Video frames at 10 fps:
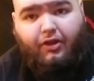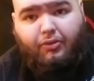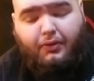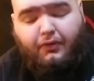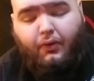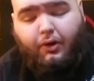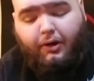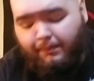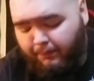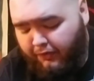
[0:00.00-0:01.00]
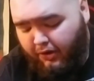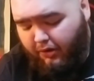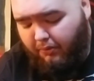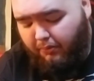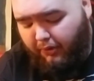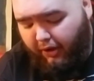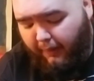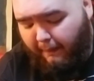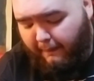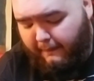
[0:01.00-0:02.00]
before, but
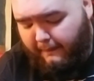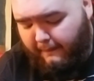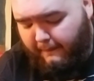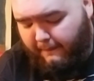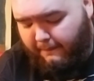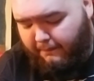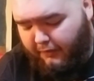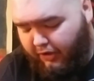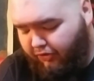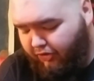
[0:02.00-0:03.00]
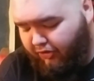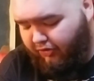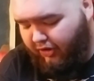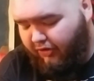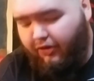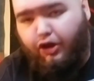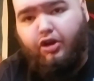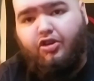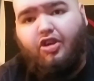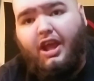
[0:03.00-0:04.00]
it's a good
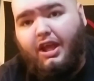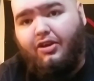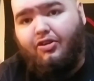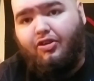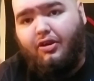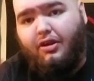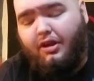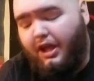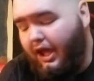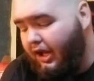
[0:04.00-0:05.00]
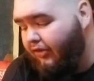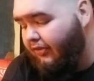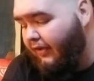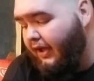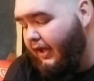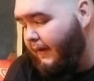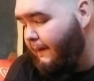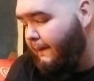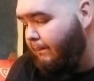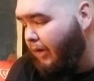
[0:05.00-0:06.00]
change, and in
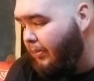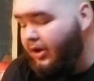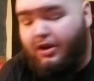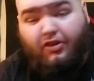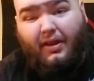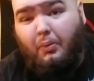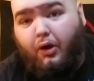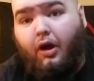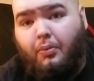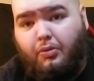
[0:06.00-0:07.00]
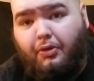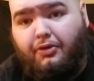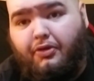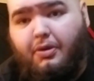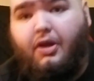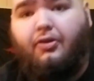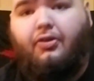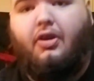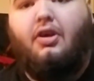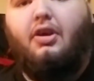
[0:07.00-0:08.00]
my opinion, it's a lot more comfortable too, because,
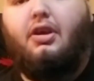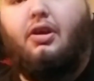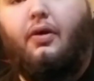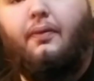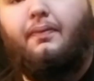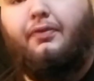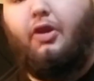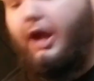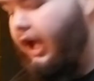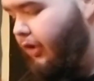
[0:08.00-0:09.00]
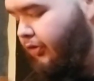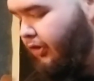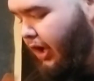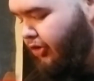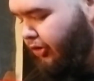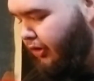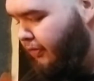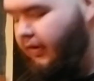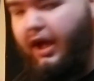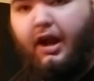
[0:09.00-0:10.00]
you know, your hands naturally
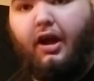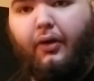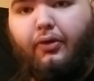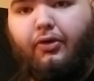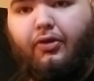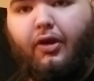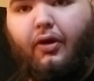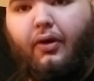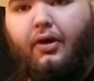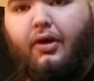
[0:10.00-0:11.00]
fan out, so